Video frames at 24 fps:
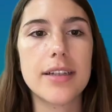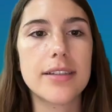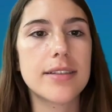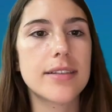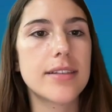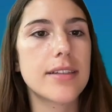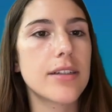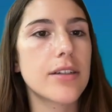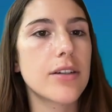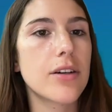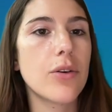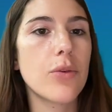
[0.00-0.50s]

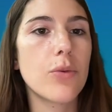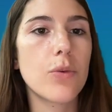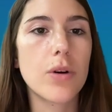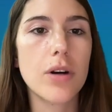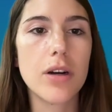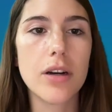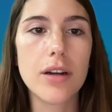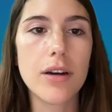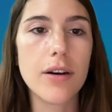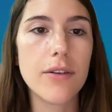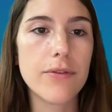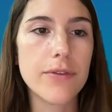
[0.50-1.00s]
single
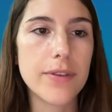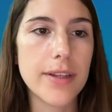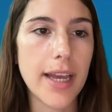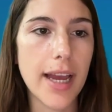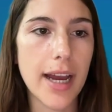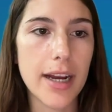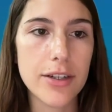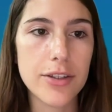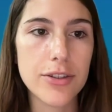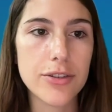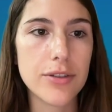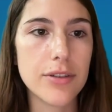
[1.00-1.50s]
word of the
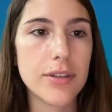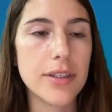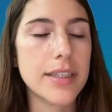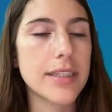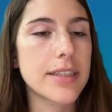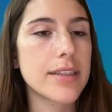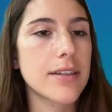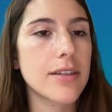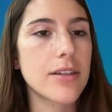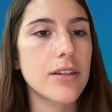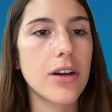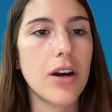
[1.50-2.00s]
actual
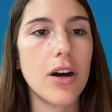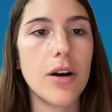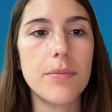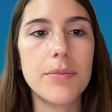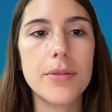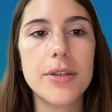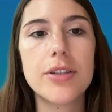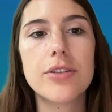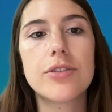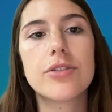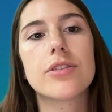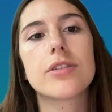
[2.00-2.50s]
listing
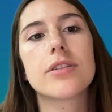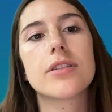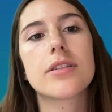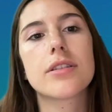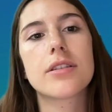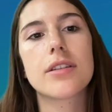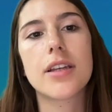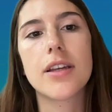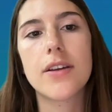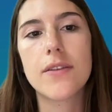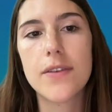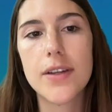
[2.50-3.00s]
copy. You
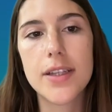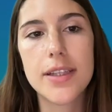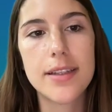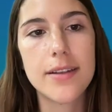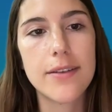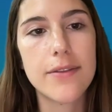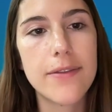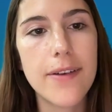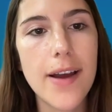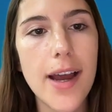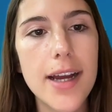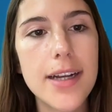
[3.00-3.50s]
just give it
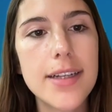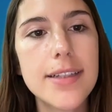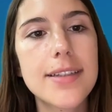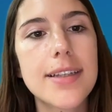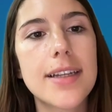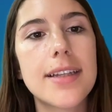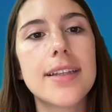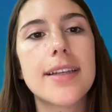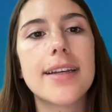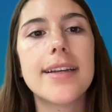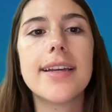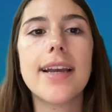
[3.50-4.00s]
the facts
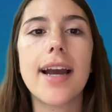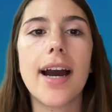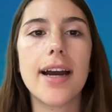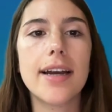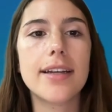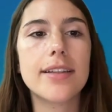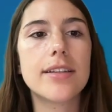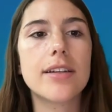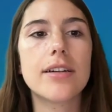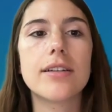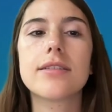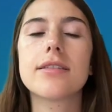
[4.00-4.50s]
and the
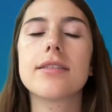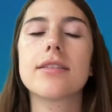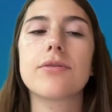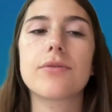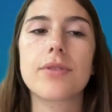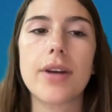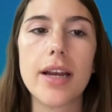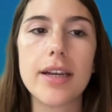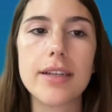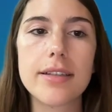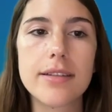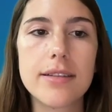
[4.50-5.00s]
AI does the
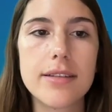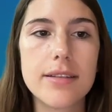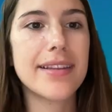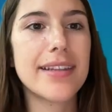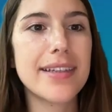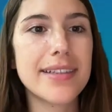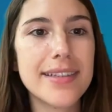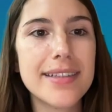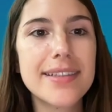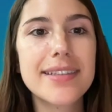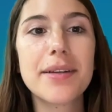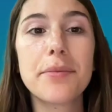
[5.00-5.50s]
rest.
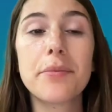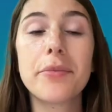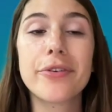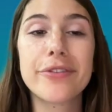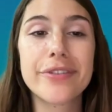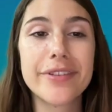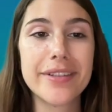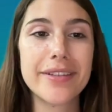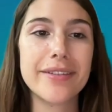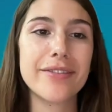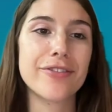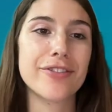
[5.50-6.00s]
This is the
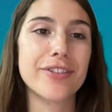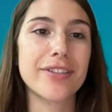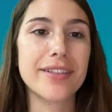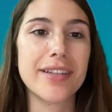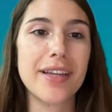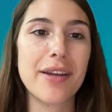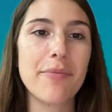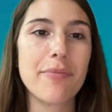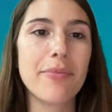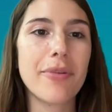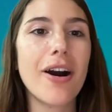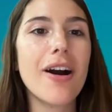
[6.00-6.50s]
most
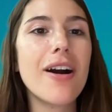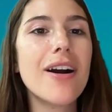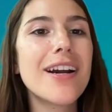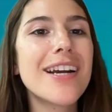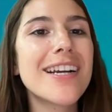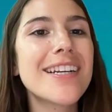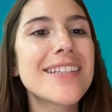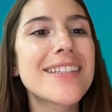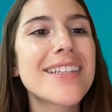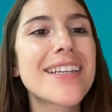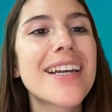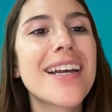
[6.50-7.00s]
interesting
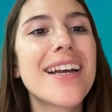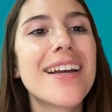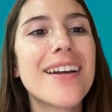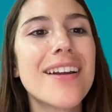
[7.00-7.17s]
part.